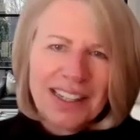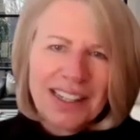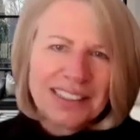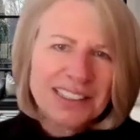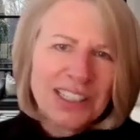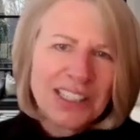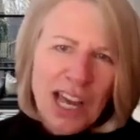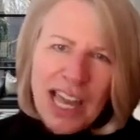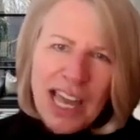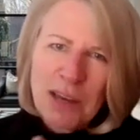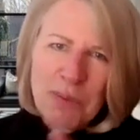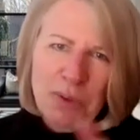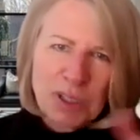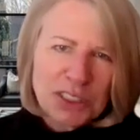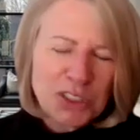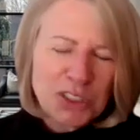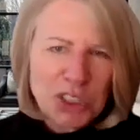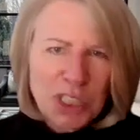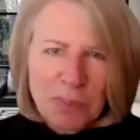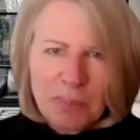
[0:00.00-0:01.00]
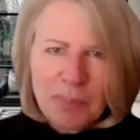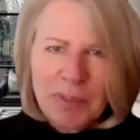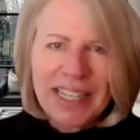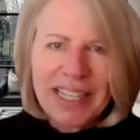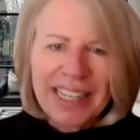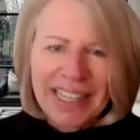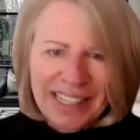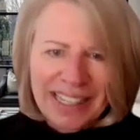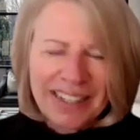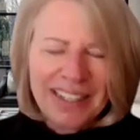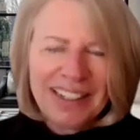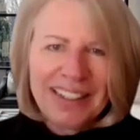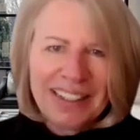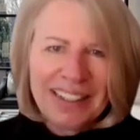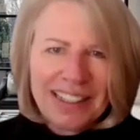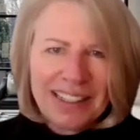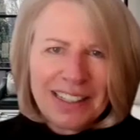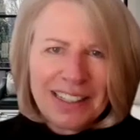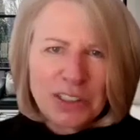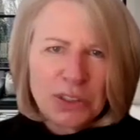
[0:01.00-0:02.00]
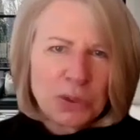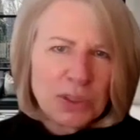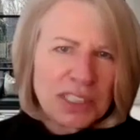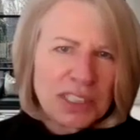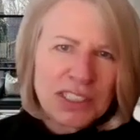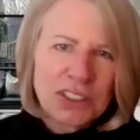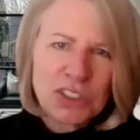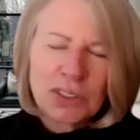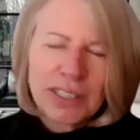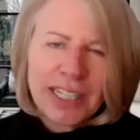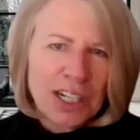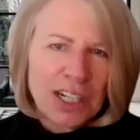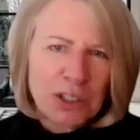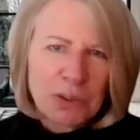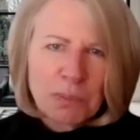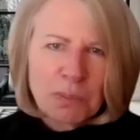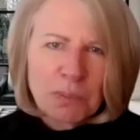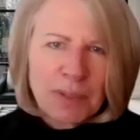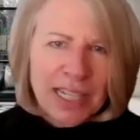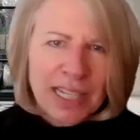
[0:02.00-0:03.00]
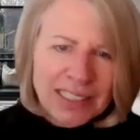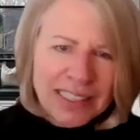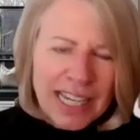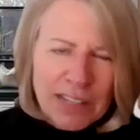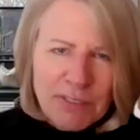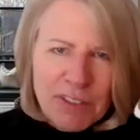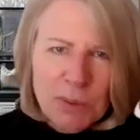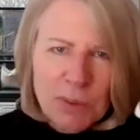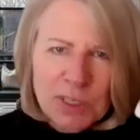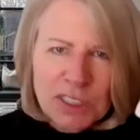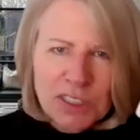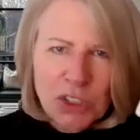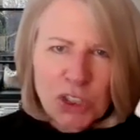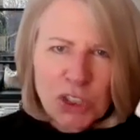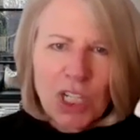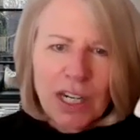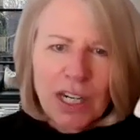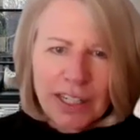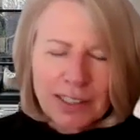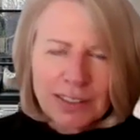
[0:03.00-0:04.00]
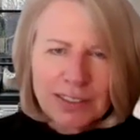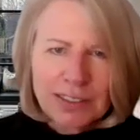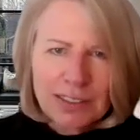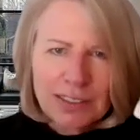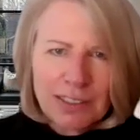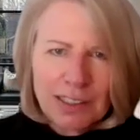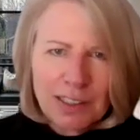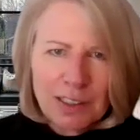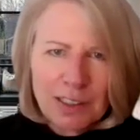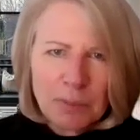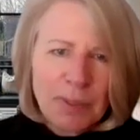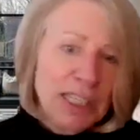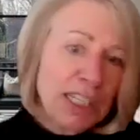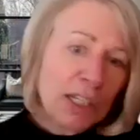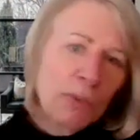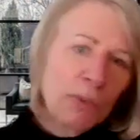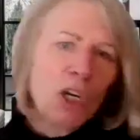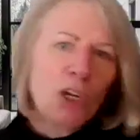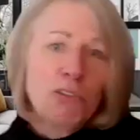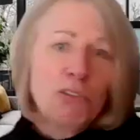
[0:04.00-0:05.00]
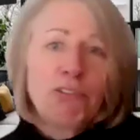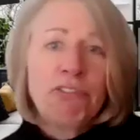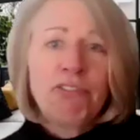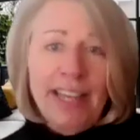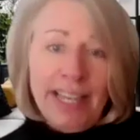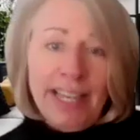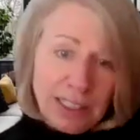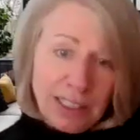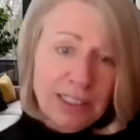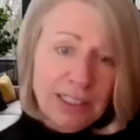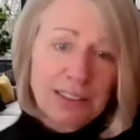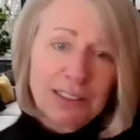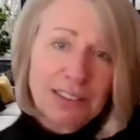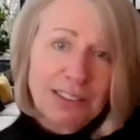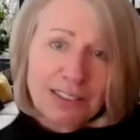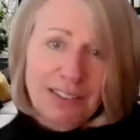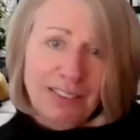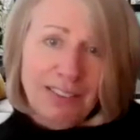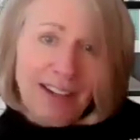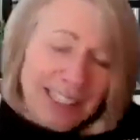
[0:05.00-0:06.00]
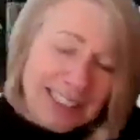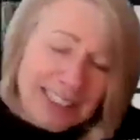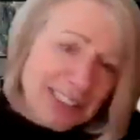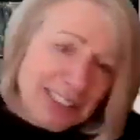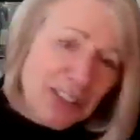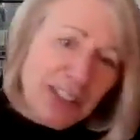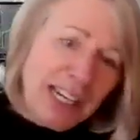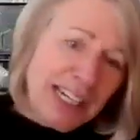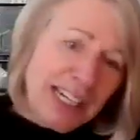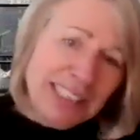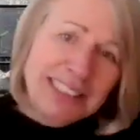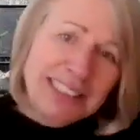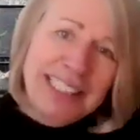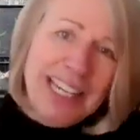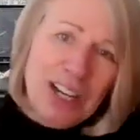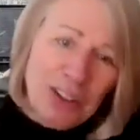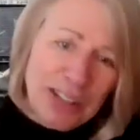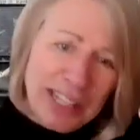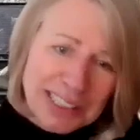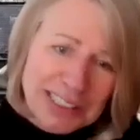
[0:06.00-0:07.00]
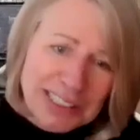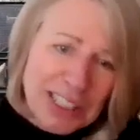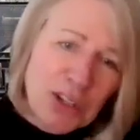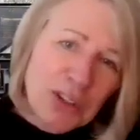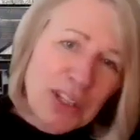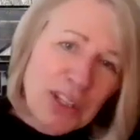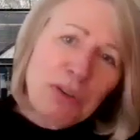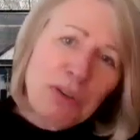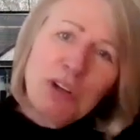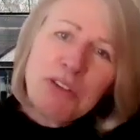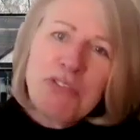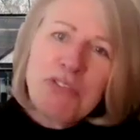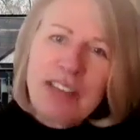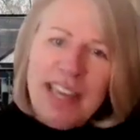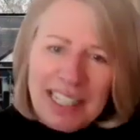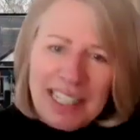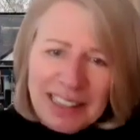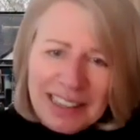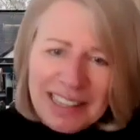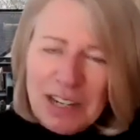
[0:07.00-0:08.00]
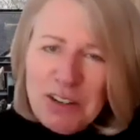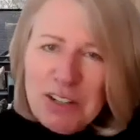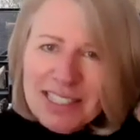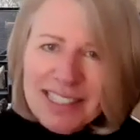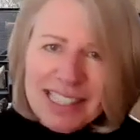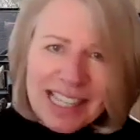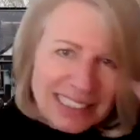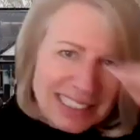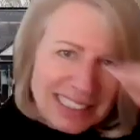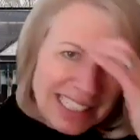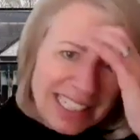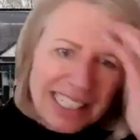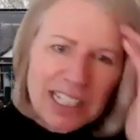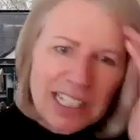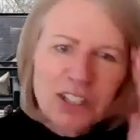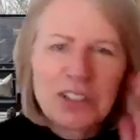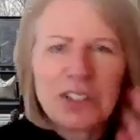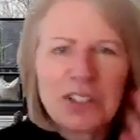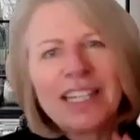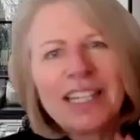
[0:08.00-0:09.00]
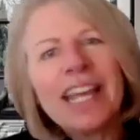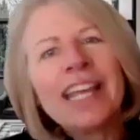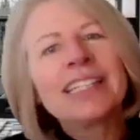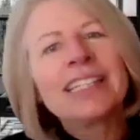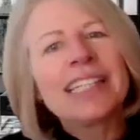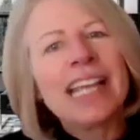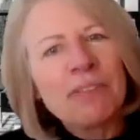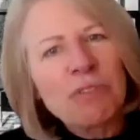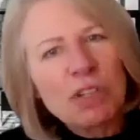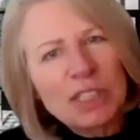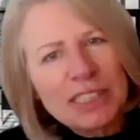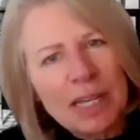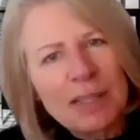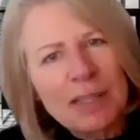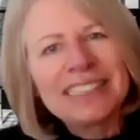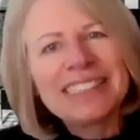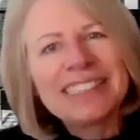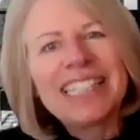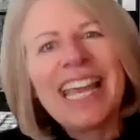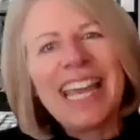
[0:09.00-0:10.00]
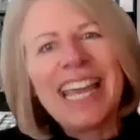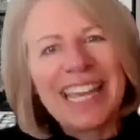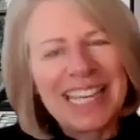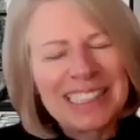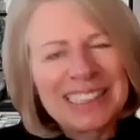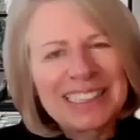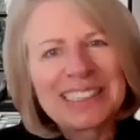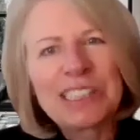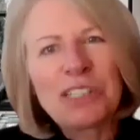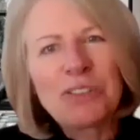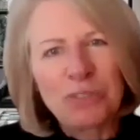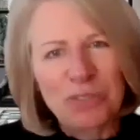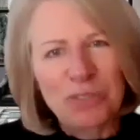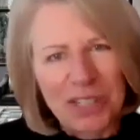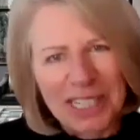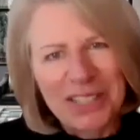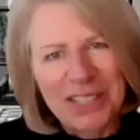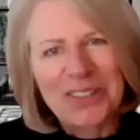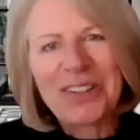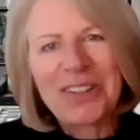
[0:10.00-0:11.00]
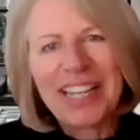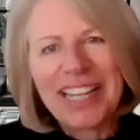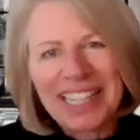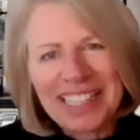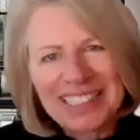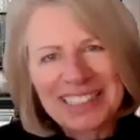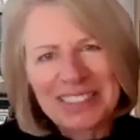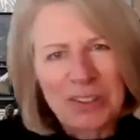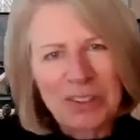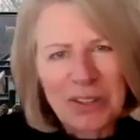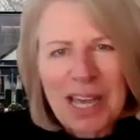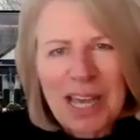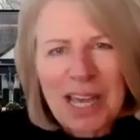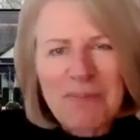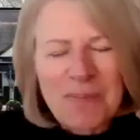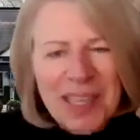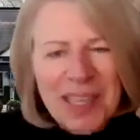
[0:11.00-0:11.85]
So I was jumping in to the, and diving with the sharks, but they were all fat. Right. So they were fat. There was nothing, it's what I say, it's different. Right. So